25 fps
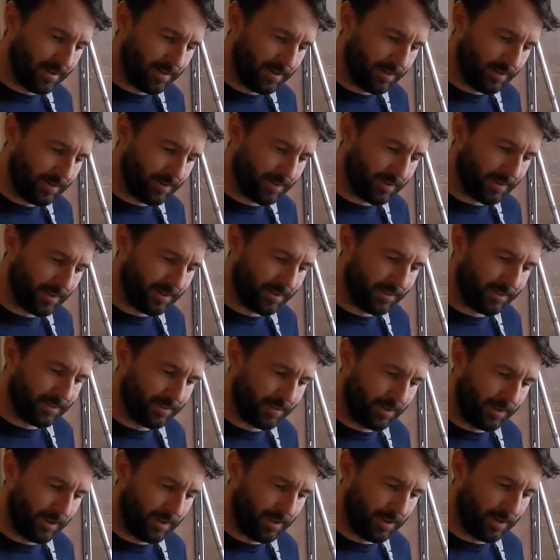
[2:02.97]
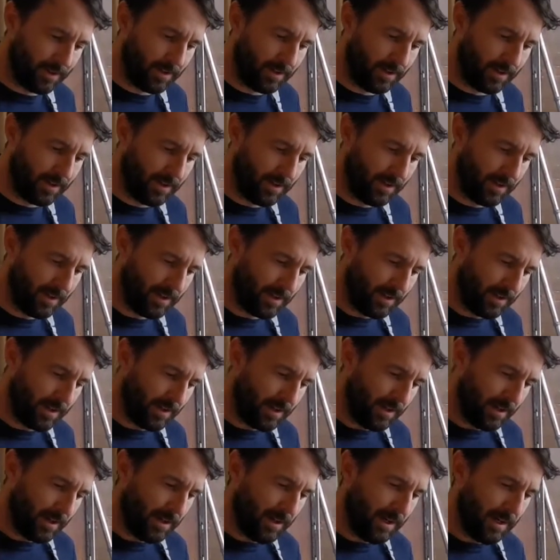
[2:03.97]
I'm just going to stir
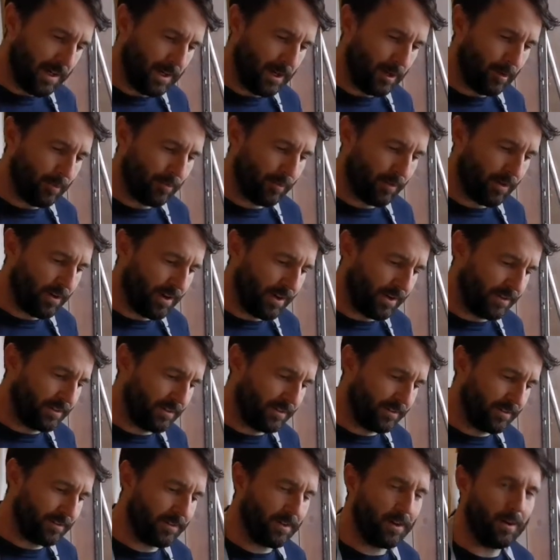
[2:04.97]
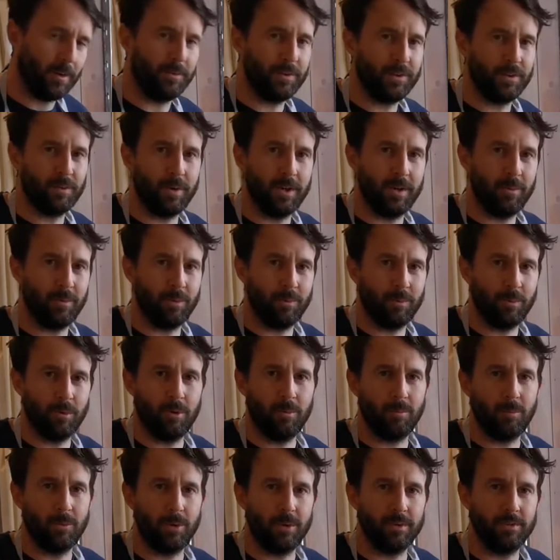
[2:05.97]
our brine to dissolve. This is why you want
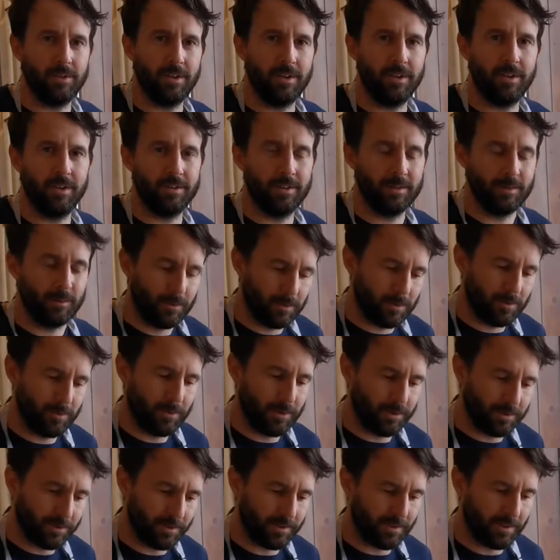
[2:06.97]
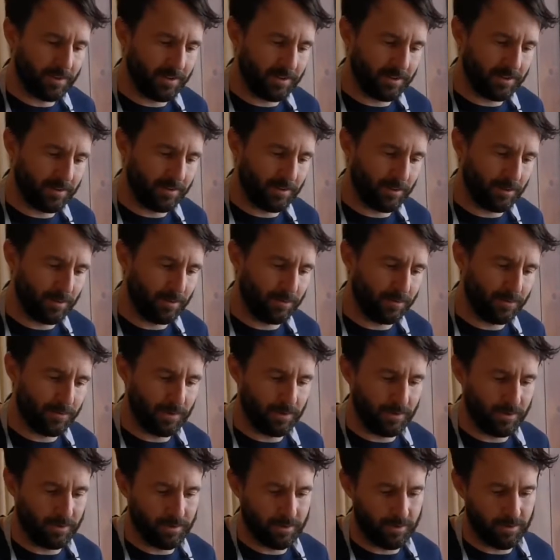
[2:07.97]
warm water, because the warm water is going to dissolve
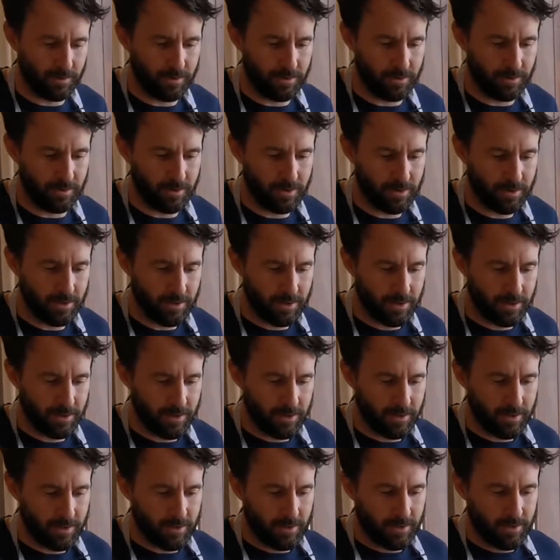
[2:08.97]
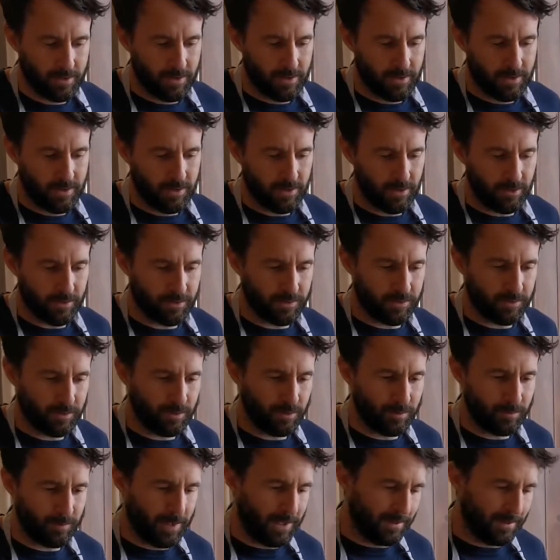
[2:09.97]
your salt